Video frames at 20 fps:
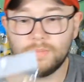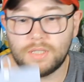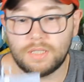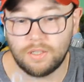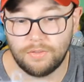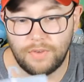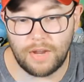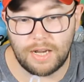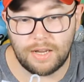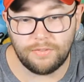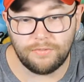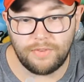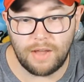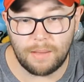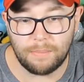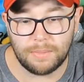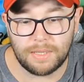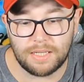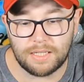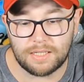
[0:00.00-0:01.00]
Sylvanian
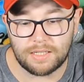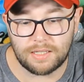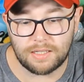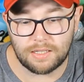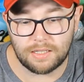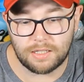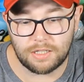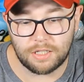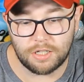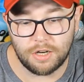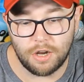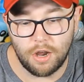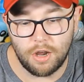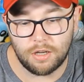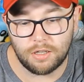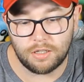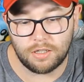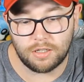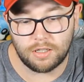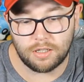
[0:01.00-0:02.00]
Families
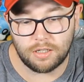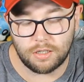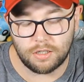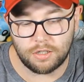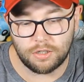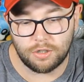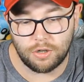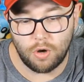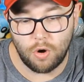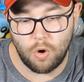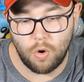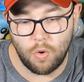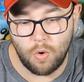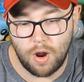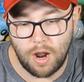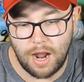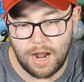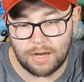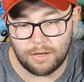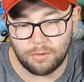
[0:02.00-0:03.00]
chairs. So
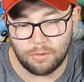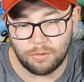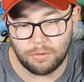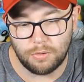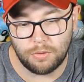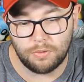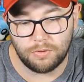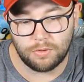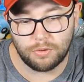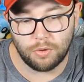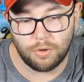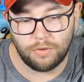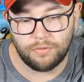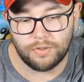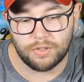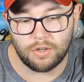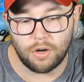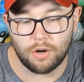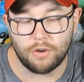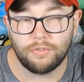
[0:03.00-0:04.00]
I do toy
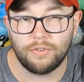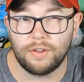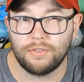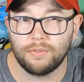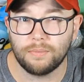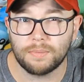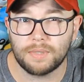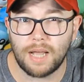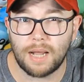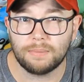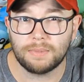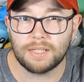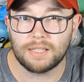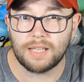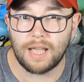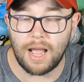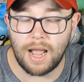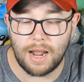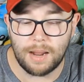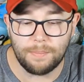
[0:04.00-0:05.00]
photography from time to
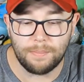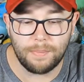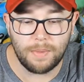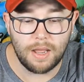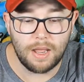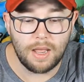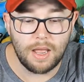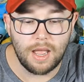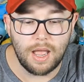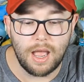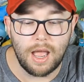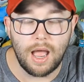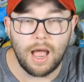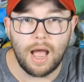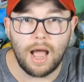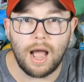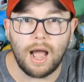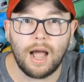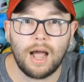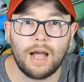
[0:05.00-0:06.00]
time,
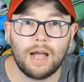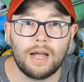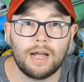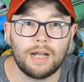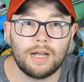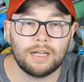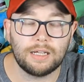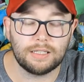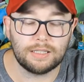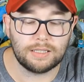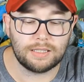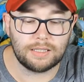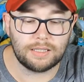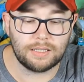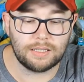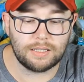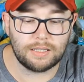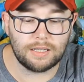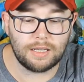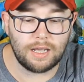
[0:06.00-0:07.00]
and
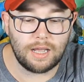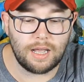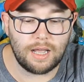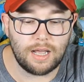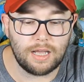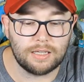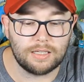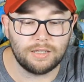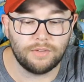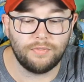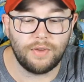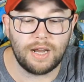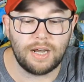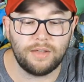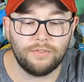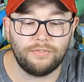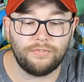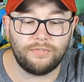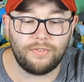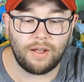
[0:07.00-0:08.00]

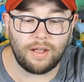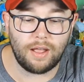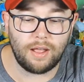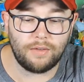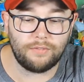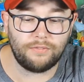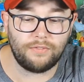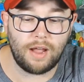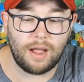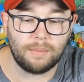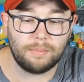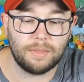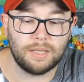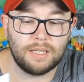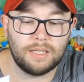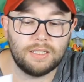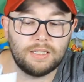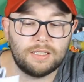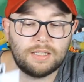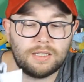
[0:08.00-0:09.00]
Sylvanian
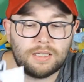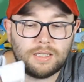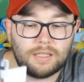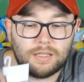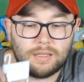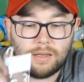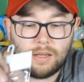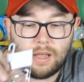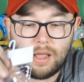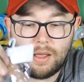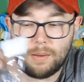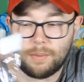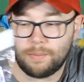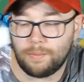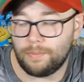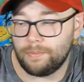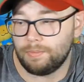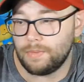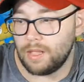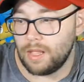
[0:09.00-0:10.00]
Families
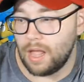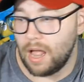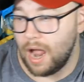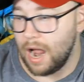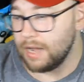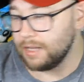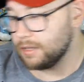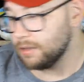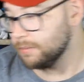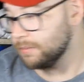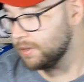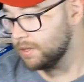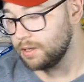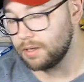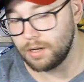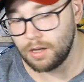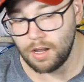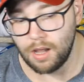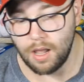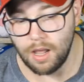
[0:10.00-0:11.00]

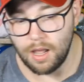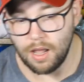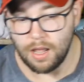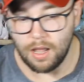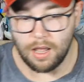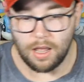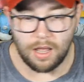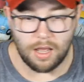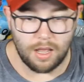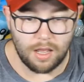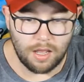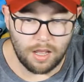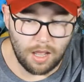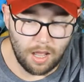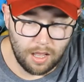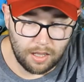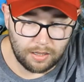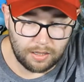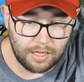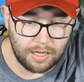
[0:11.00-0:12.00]
items.
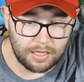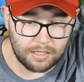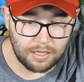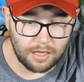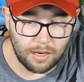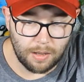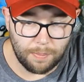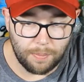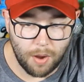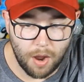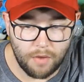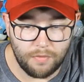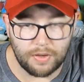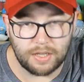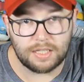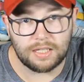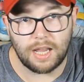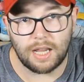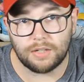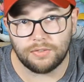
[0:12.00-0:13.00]
These are the
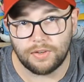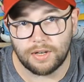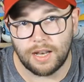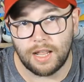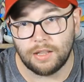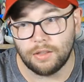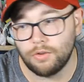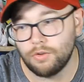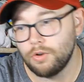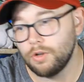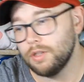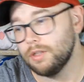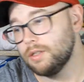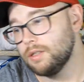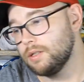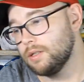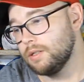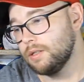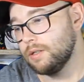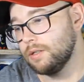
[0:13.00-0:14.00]
perfect size for
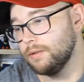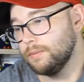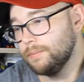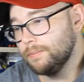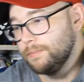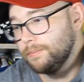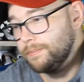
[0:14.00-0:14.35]
Nendoroids.